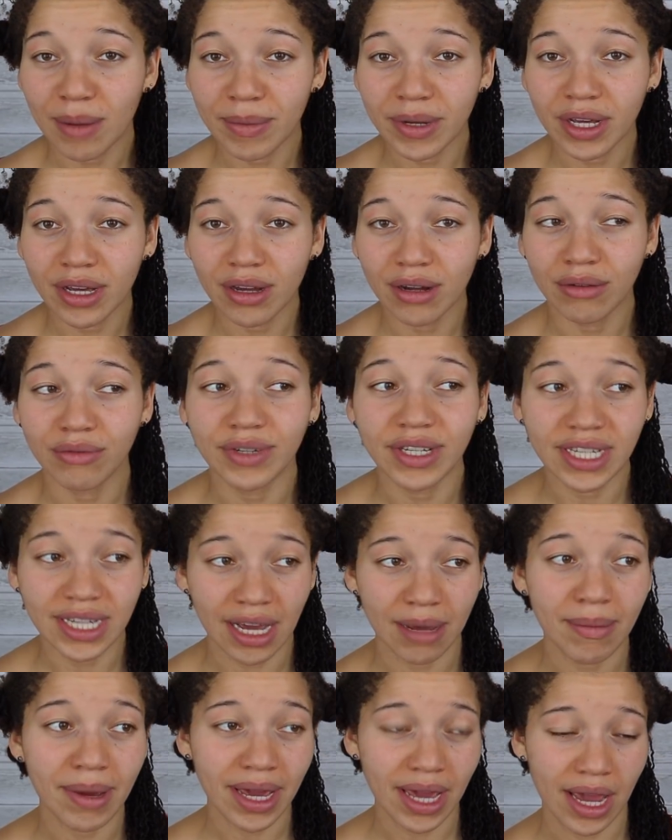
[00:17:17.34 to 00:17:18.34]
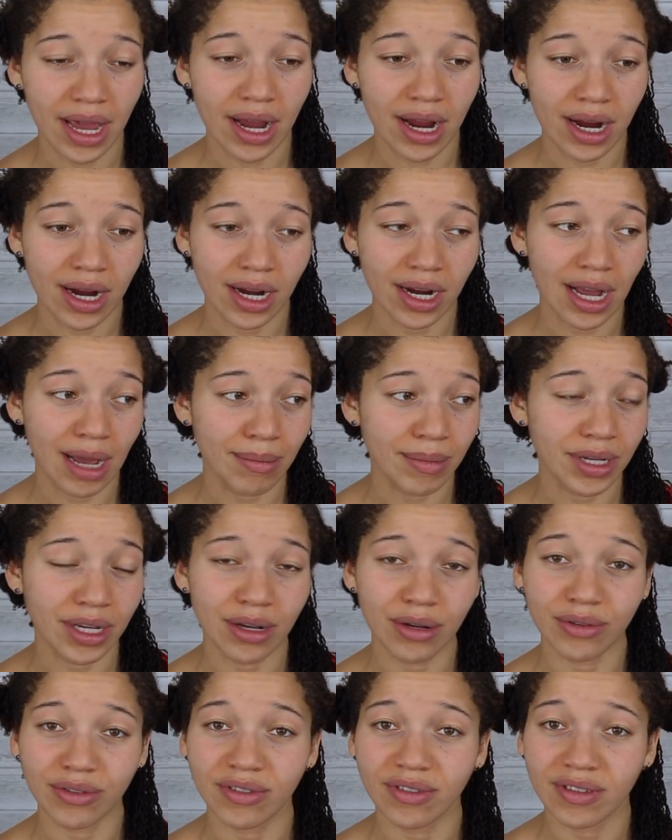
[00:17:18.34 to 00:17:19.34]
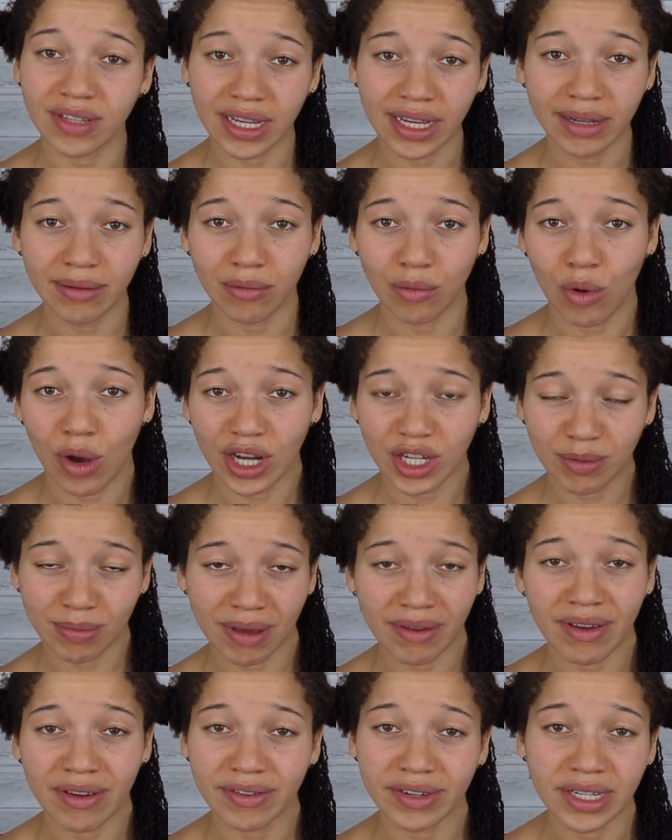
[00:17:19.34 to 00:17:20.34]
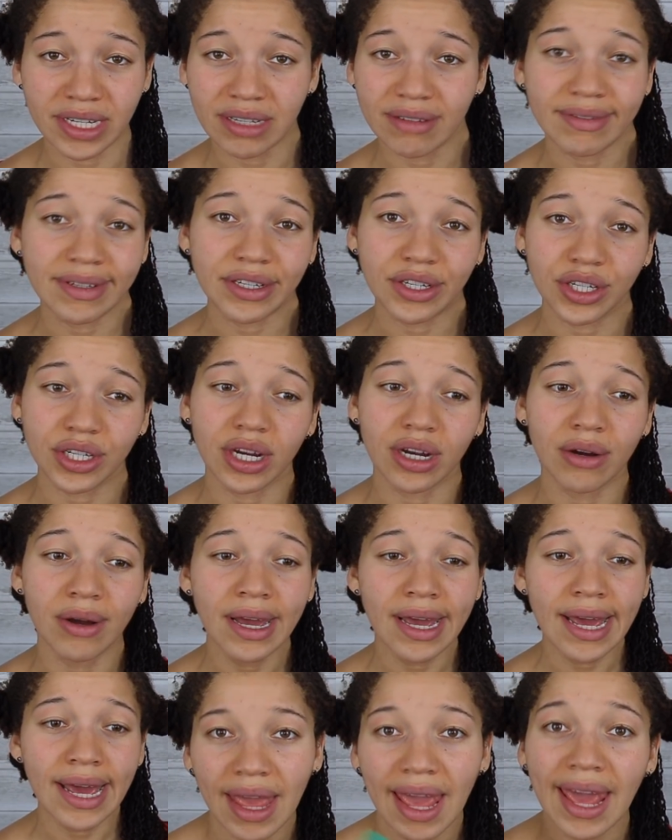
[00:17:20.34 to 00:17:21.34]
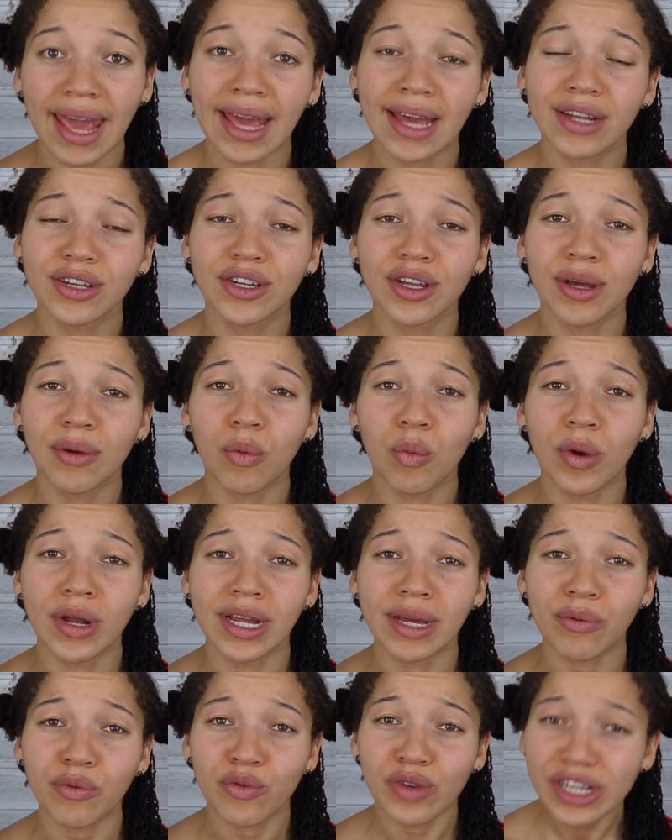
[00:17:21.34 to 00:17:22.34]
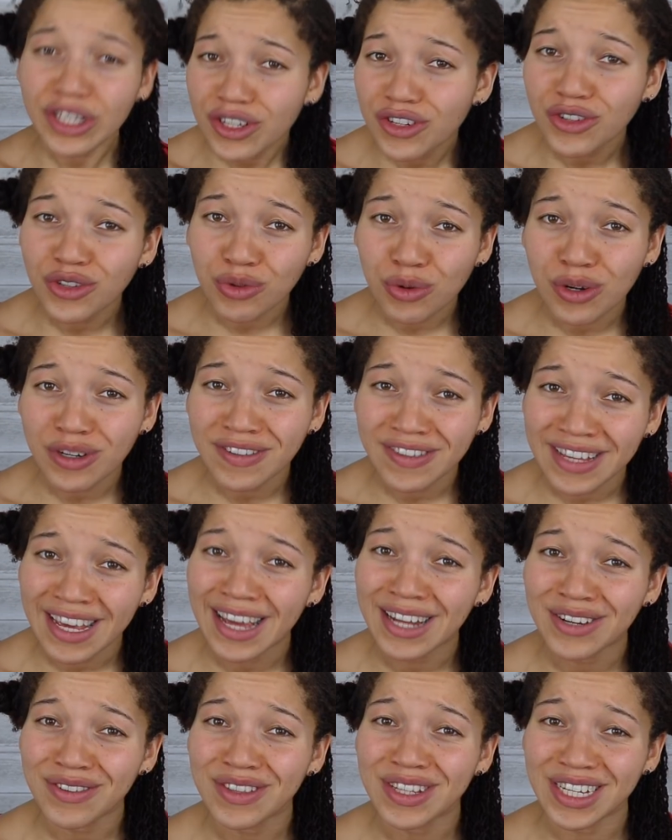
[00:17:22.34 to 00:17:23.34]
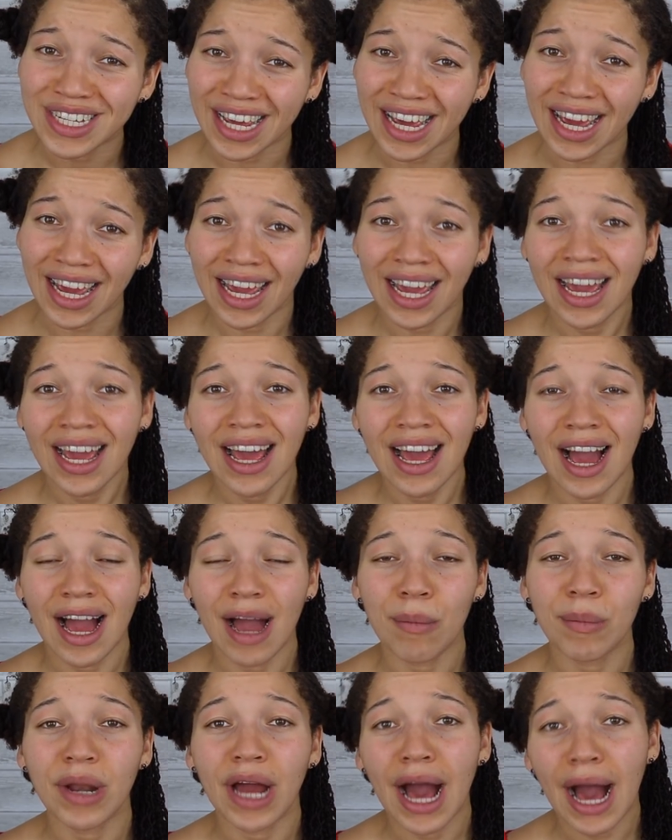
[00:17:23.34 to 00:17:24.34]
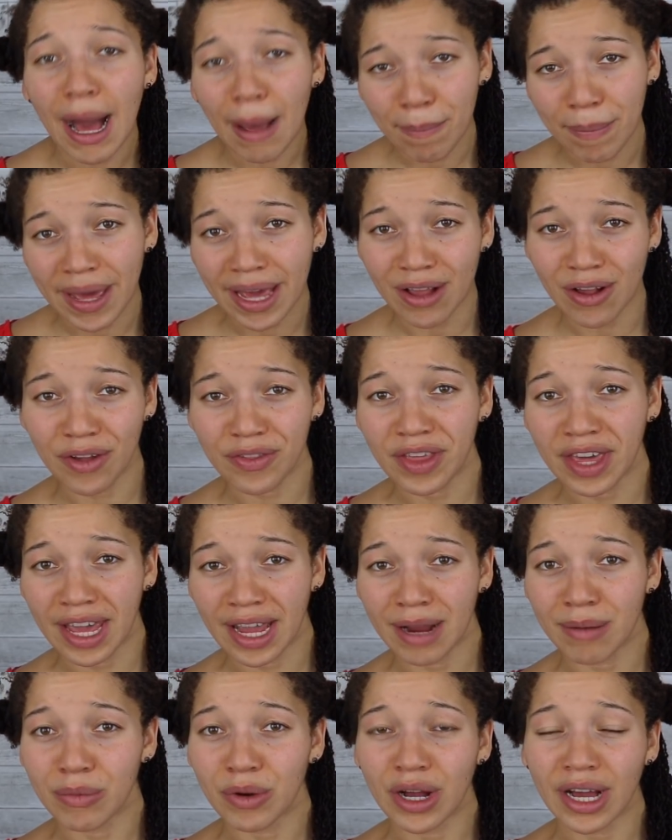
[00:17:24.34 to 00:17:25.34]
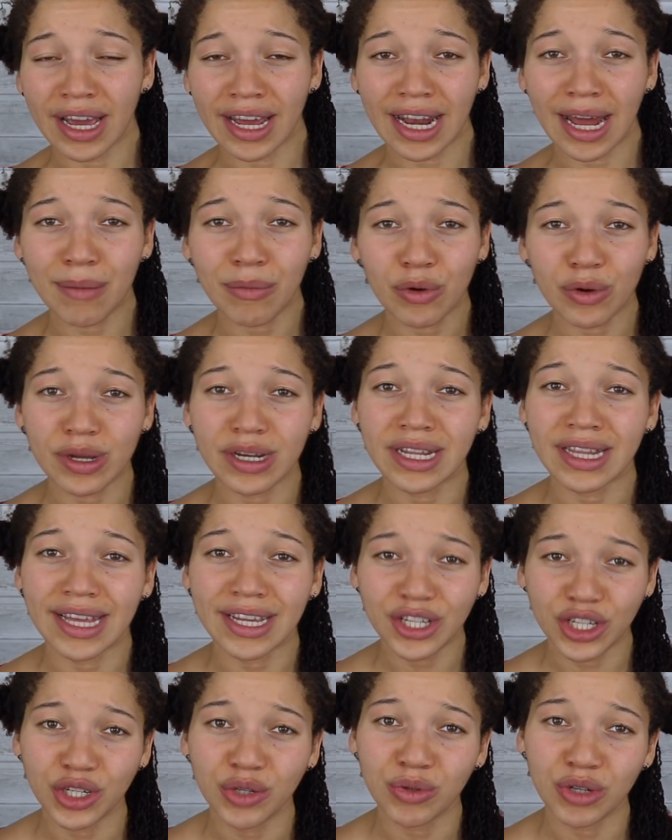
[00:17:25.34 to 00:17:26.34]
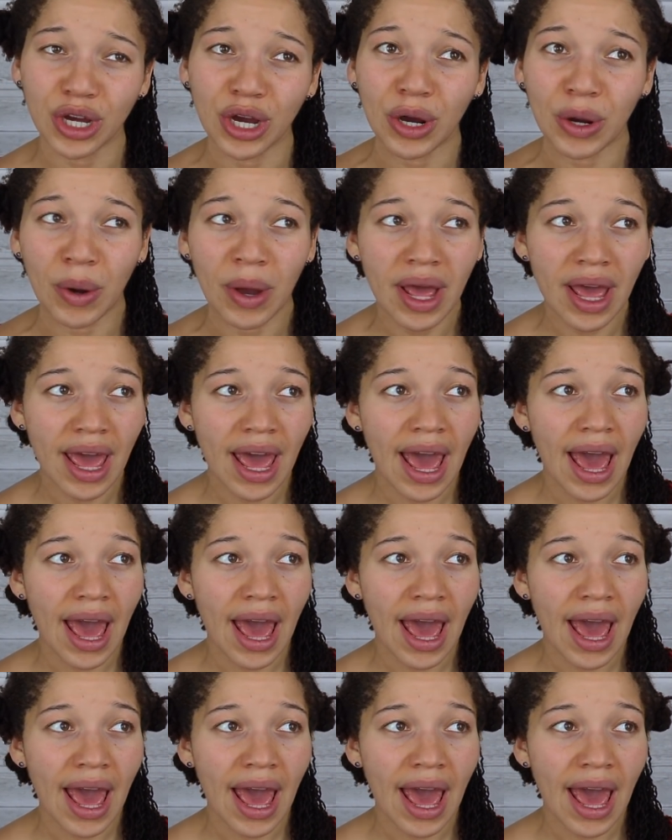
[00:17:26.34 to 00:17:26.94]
I'm gonna go retie my hair. I'm gonna go sit, watch my favorite TV show, and when it reaches towards the end of the day, I'm gonna hop back on the camera and I'm going to let you know